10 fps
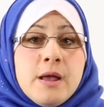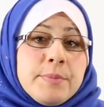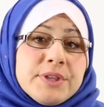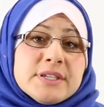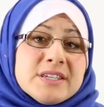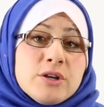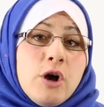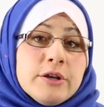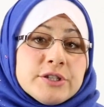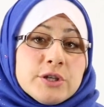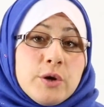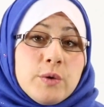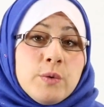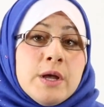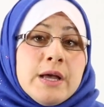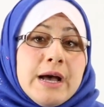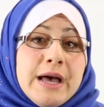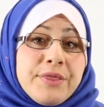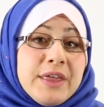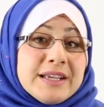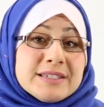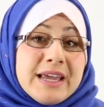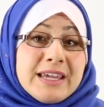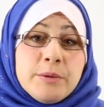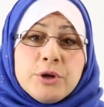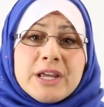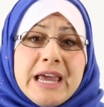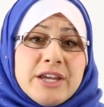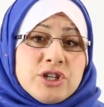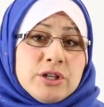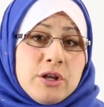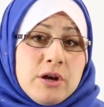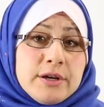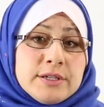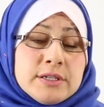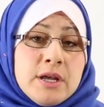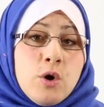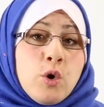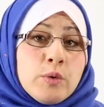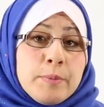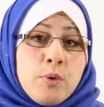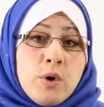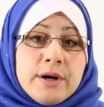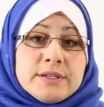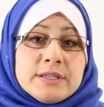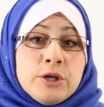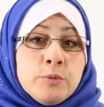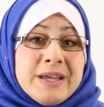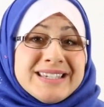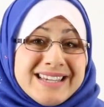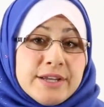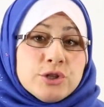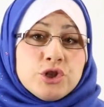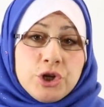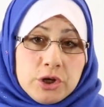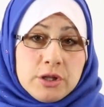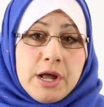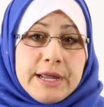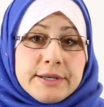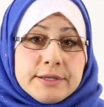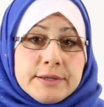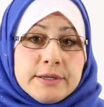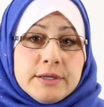But this is also things like communication logs or reports that you may send to your client.